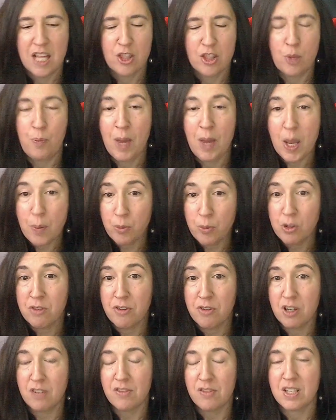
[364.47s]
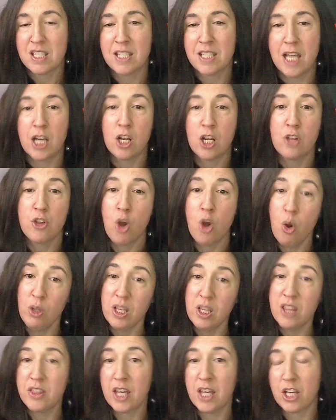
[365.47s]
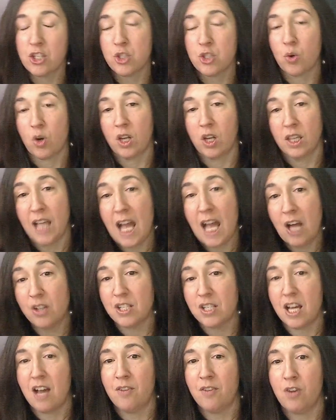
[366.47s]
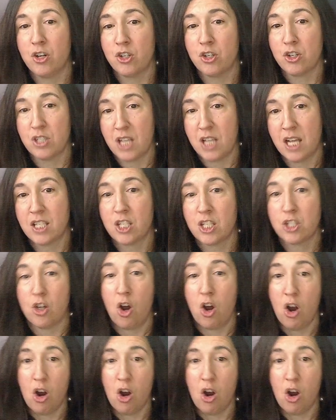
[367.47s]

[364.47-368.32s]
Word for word: The paper in front of us said the only things you are allowed to have on your desks